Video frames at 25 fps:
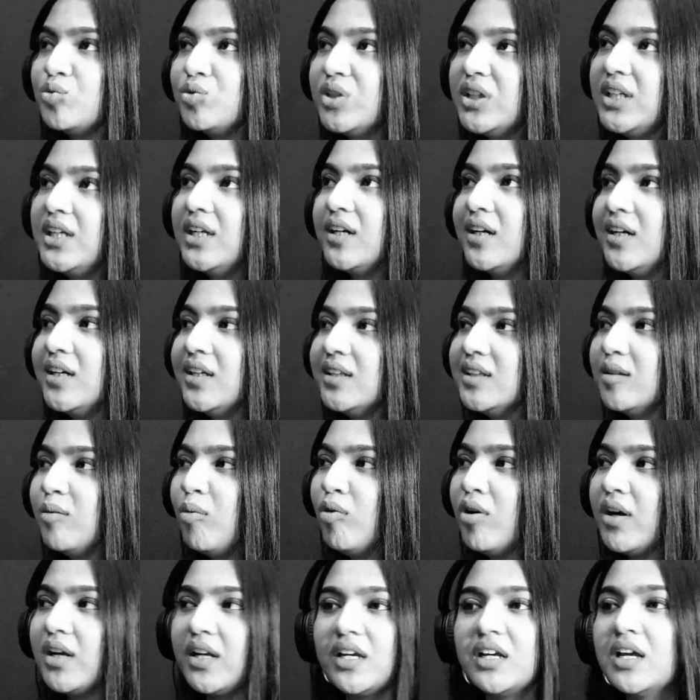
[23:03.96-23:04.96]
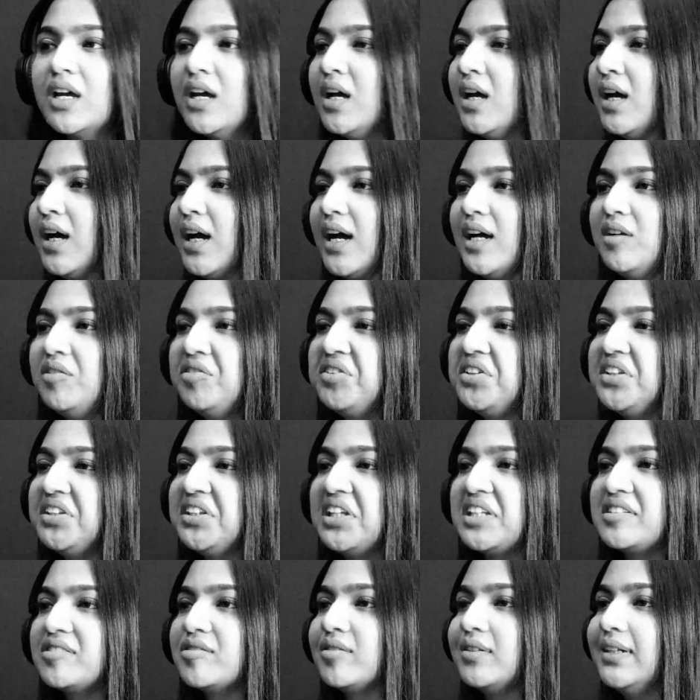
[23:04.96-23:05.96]
really early in the morning. I don't think
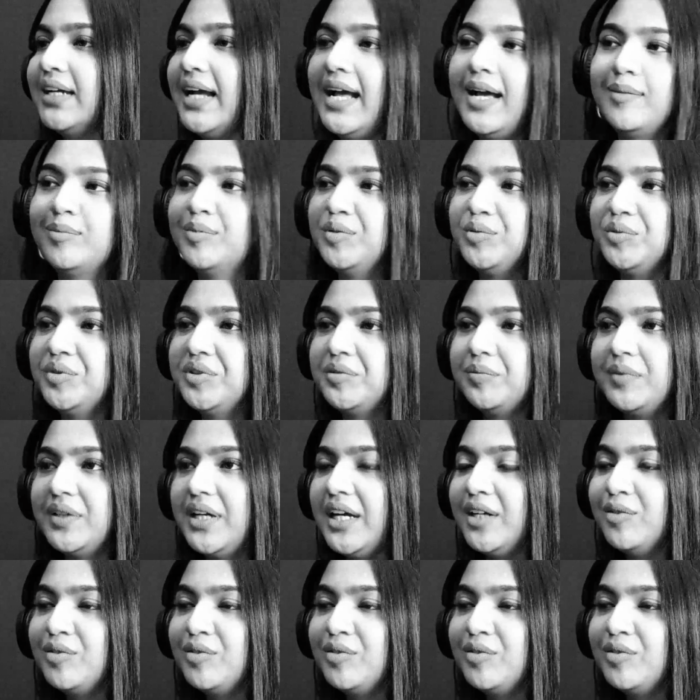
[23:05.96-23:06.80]
that's going to happen with me.